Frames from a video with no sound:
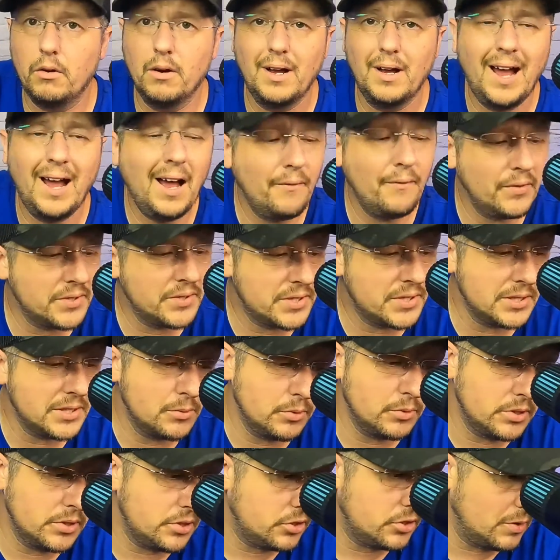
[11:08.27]
Obviously, with this
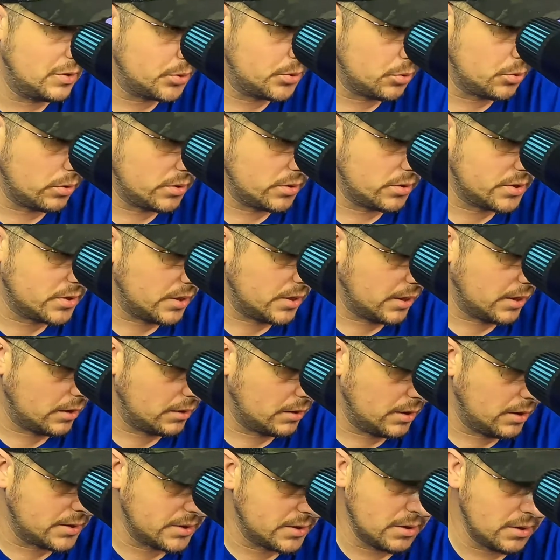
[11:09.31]
chip shortage thing, that's
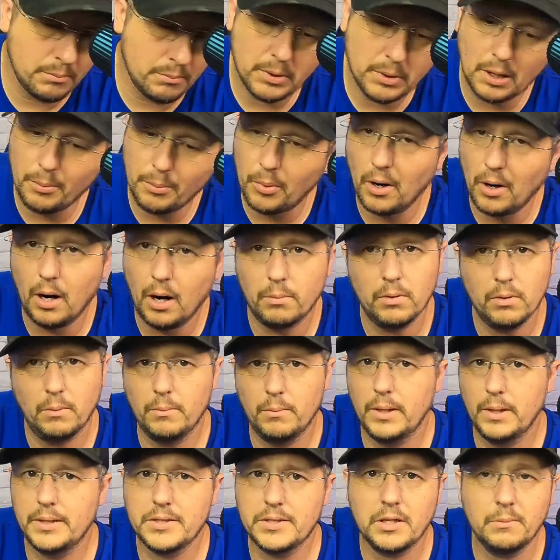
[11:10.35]
going to be a problem. It's
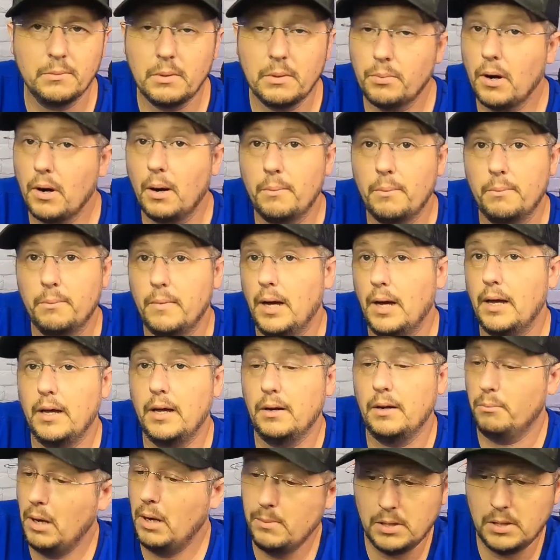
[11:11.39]
going to be a problem, and
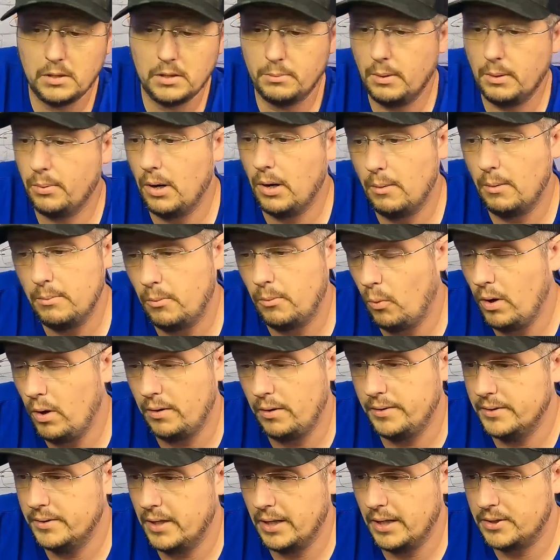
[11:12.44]
maybe it'll be a problem well into
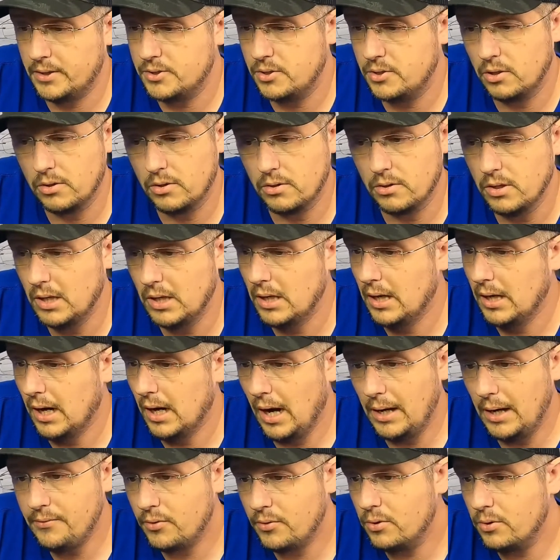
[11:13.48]
next year. I've
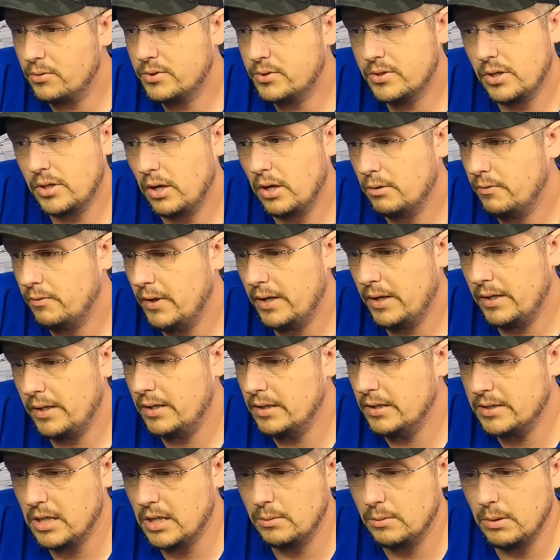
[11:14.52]
heard talk of that it's
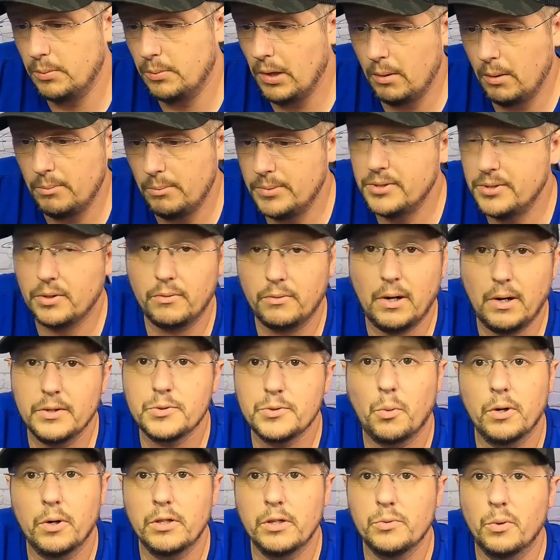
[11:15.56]
going to be a problem until around
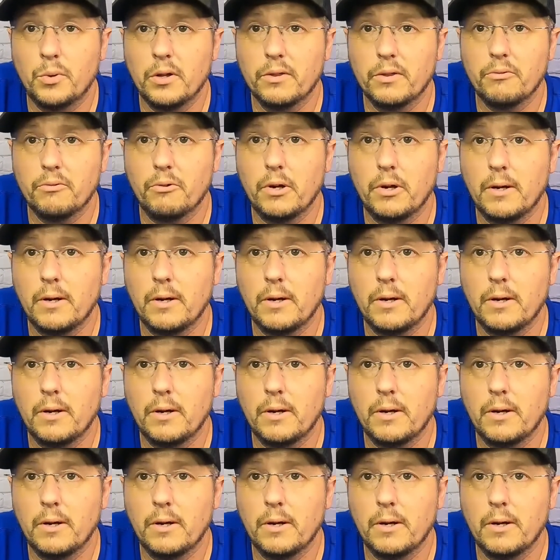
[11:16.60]
2023.